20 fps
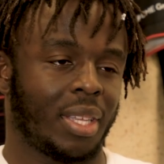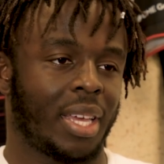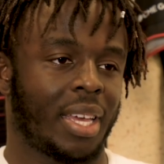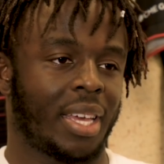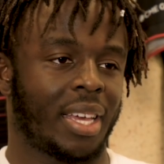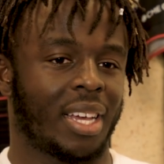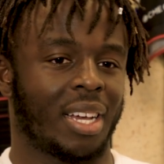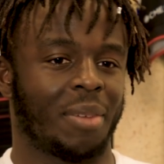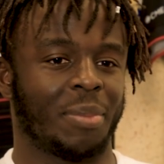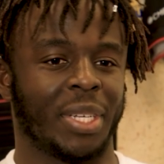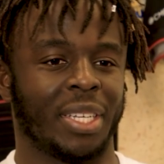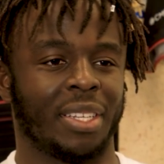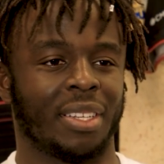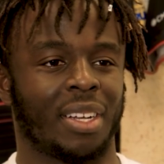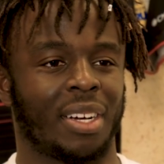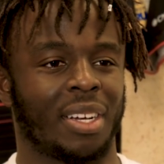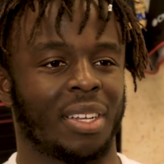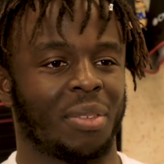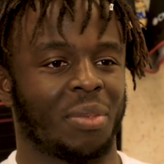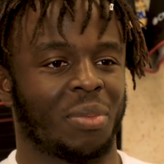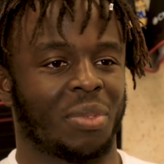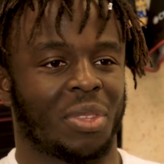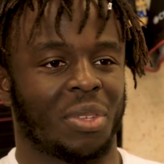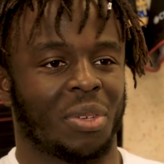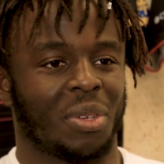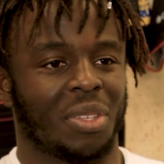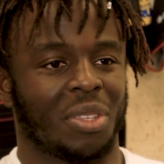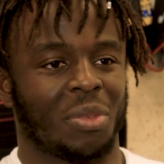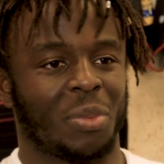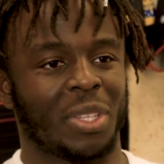Yeah, I mean, like,
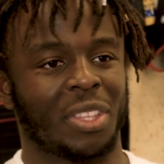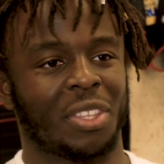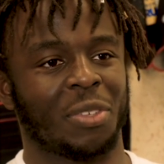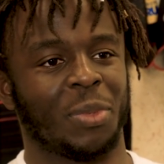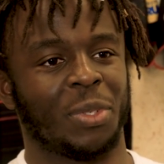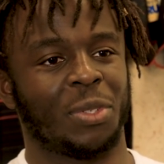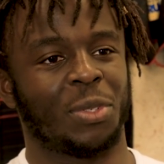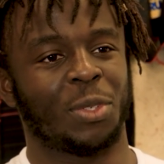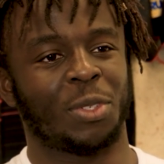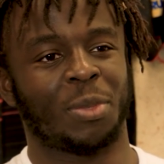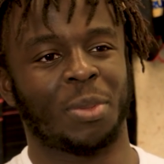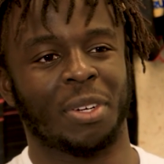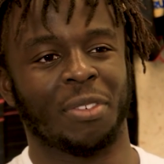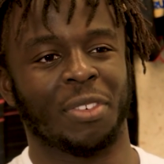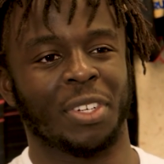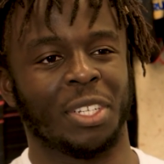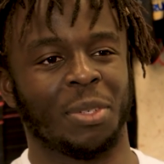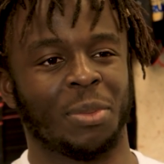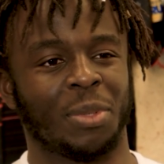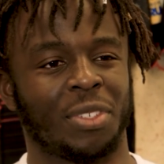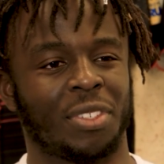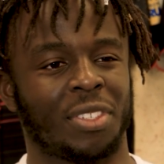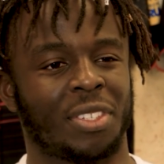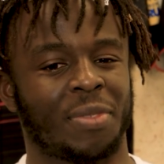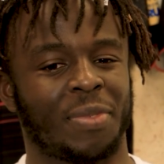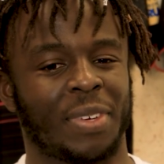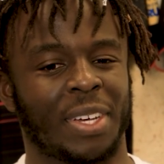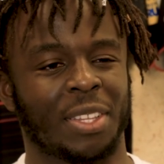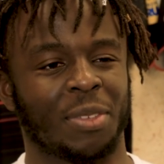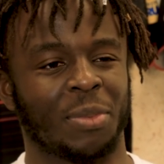the one thing we talked about really was just
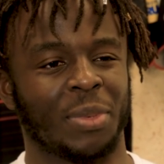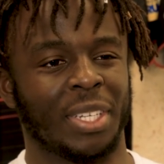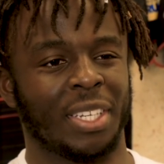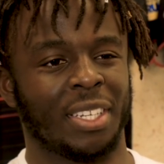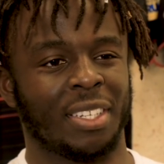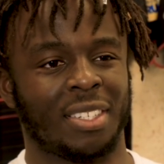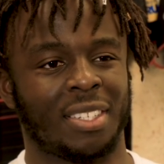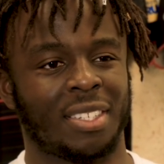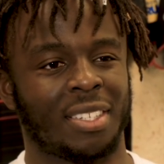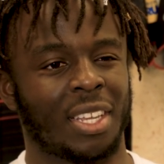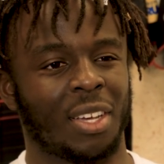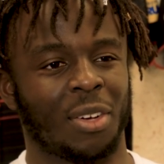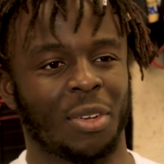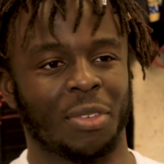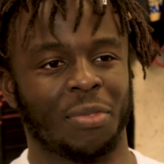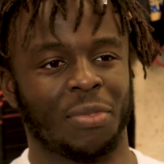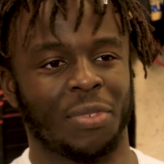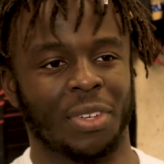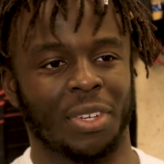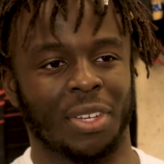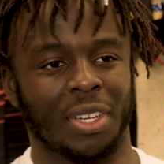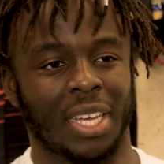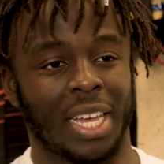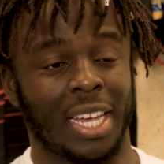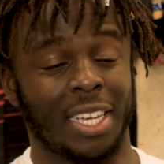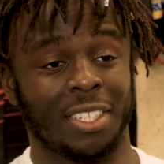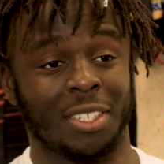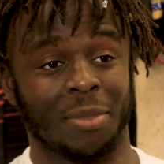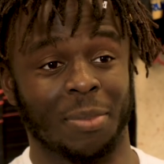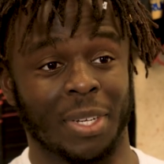the fact that we needed to stay on it for
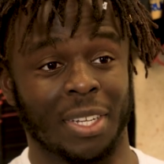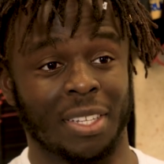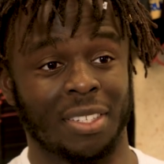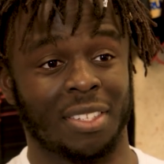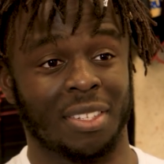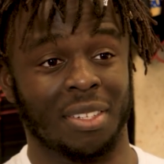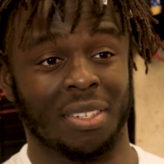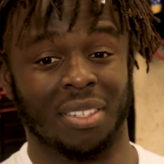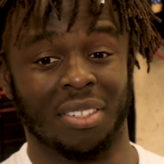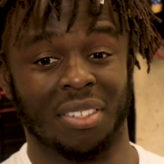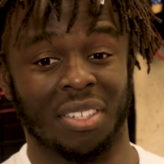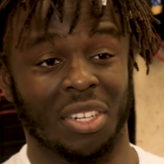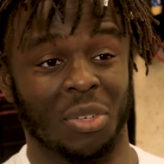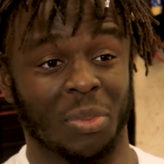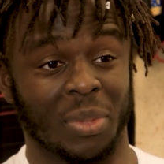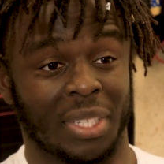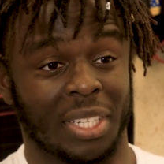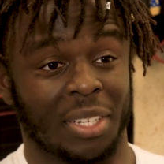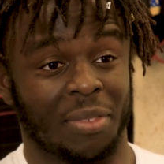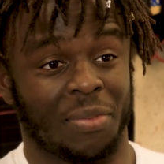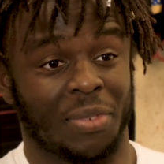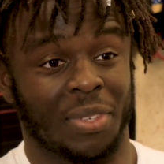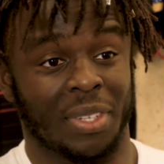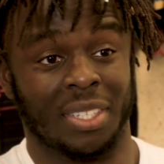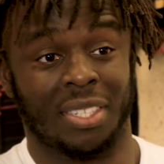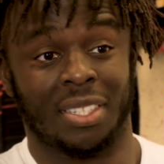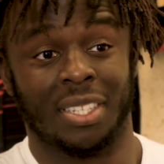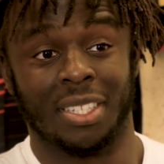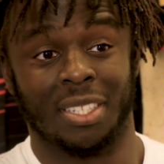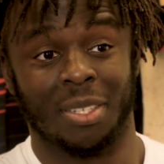80 minutes, and, you know, we did
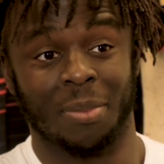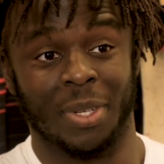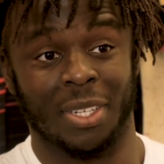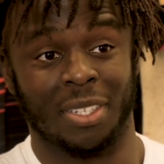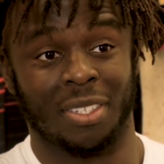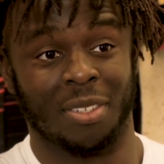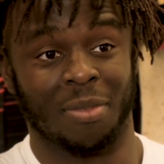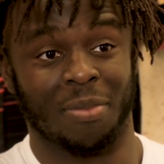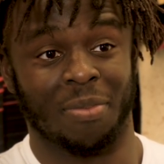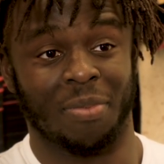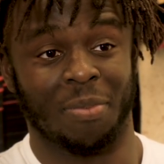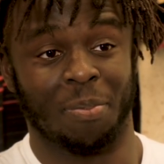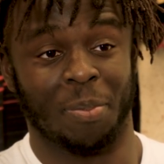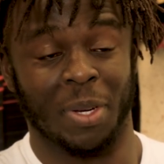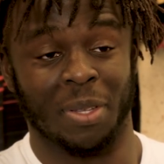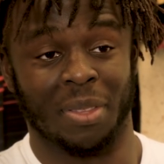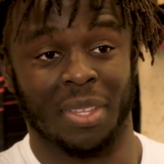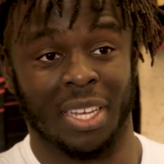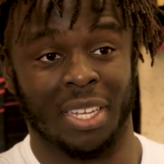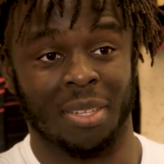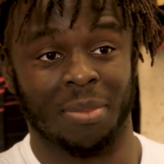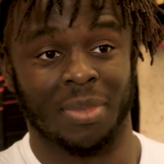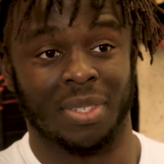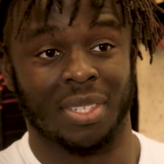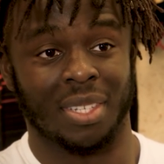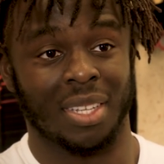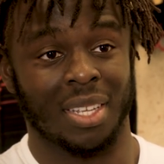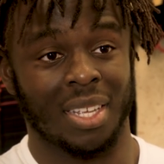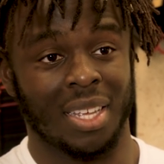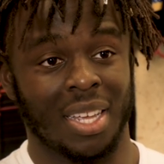for 60 minutes of both
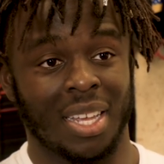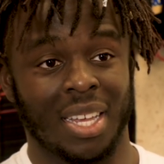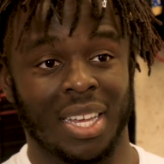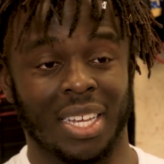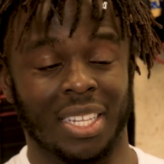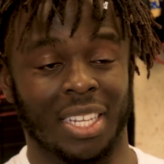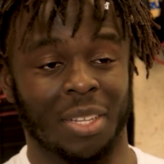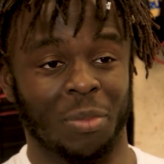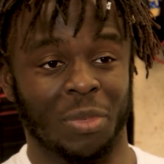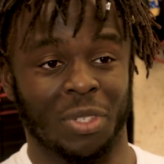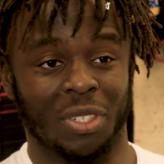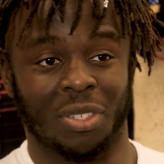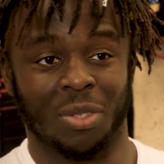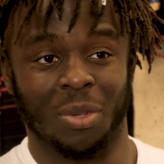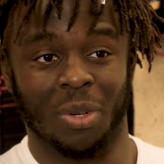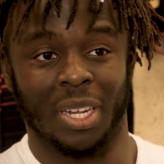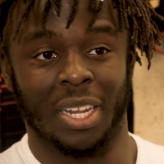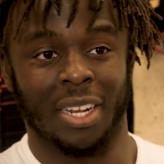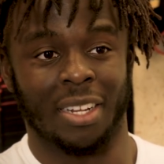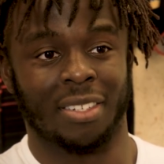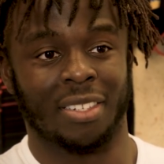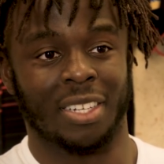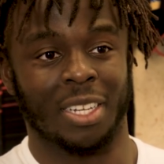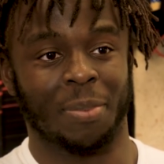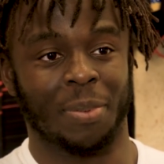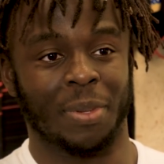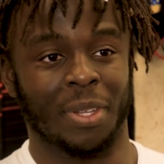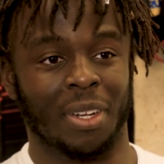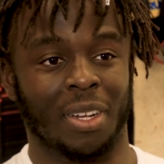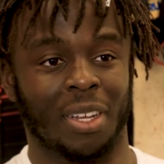games. And then we just sort of let it
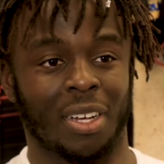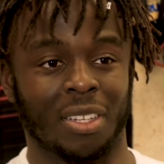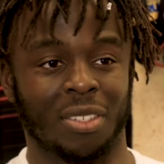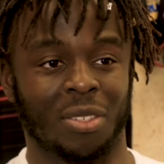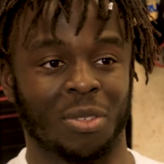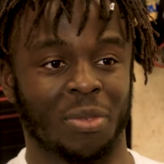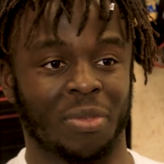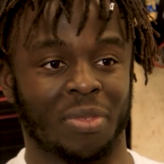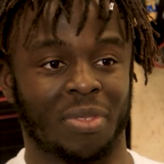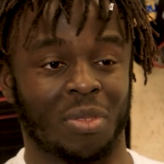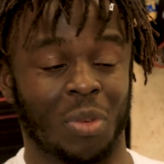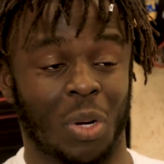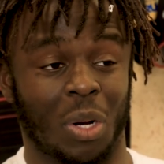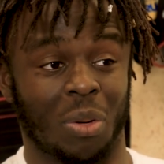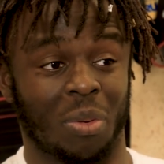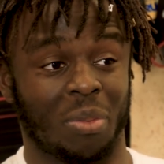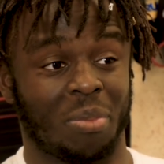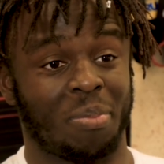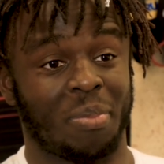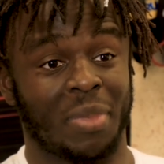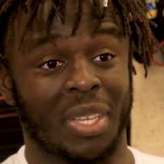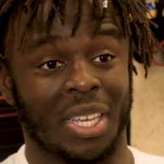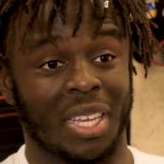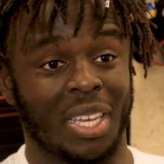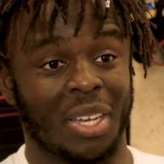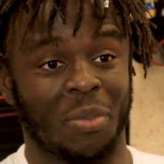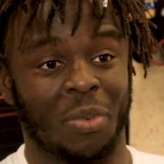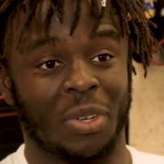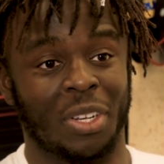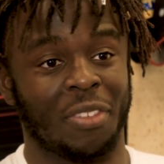slip in the last it
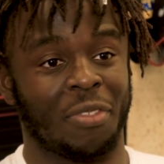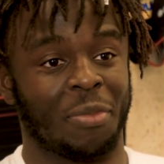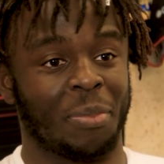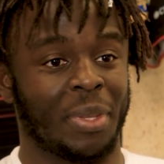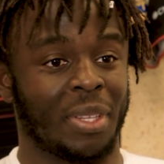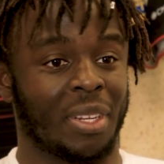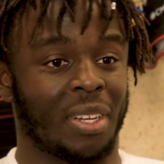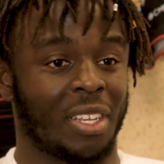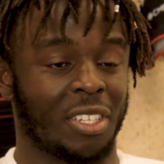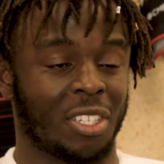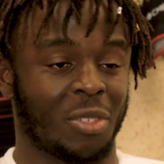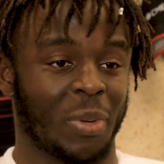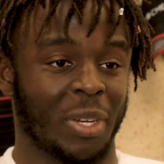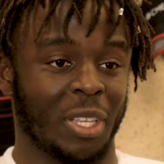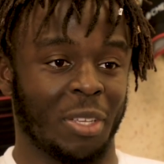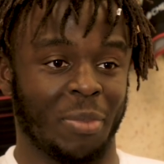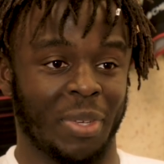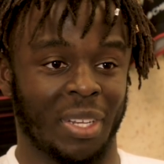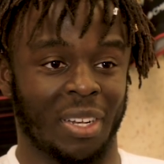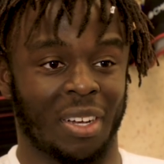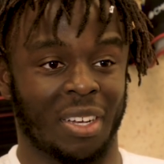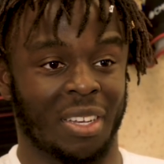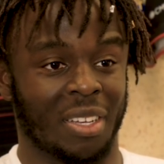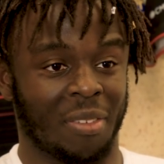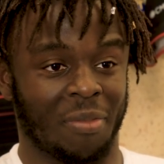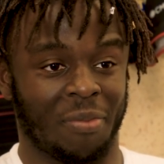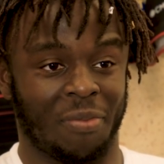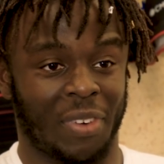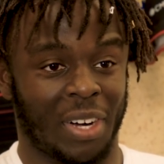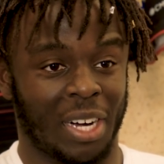wouldn't even be the last 20, it'd be like
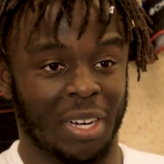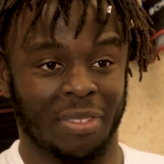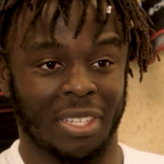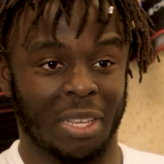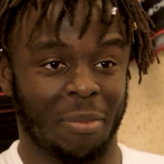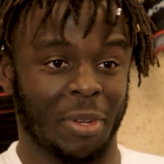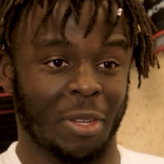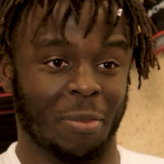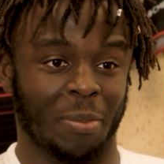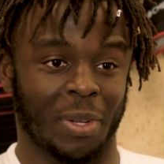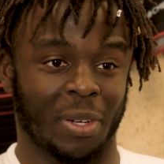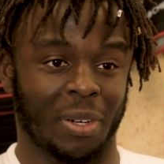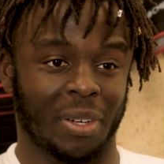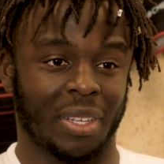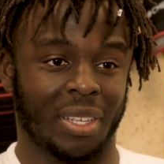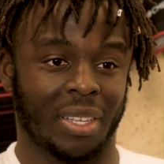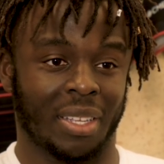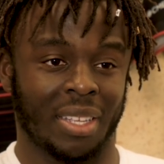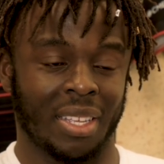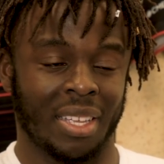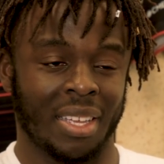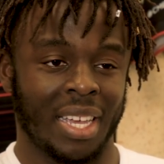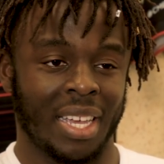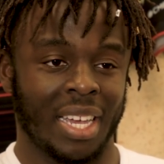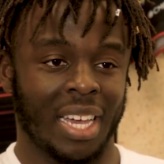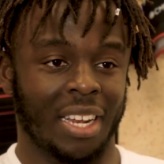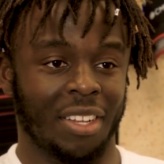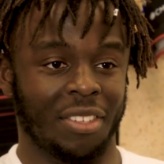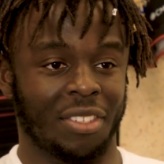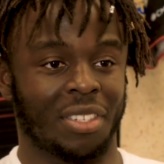a 5-10 minute block.
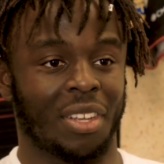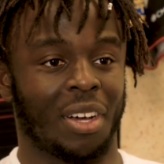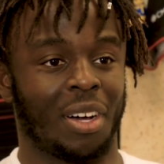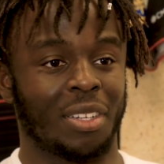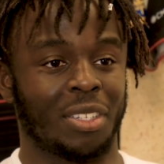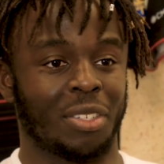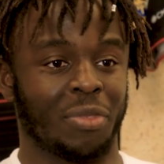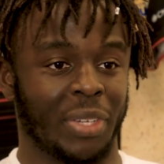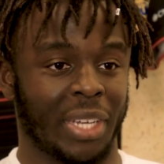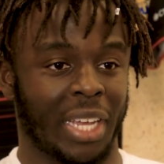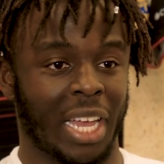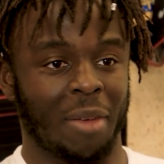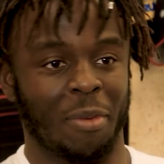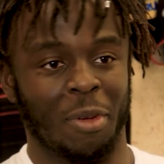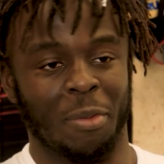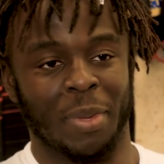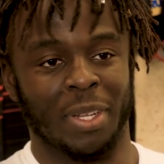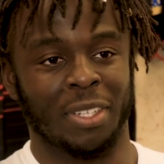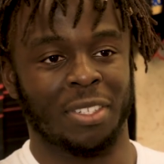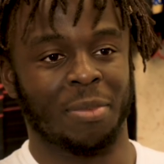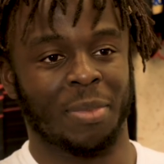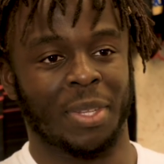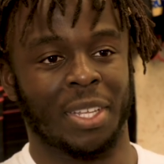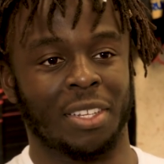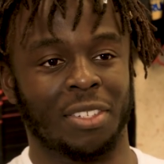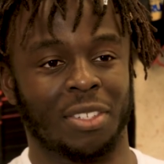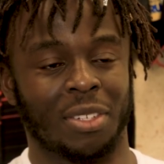And it's just hard to regain momentum there.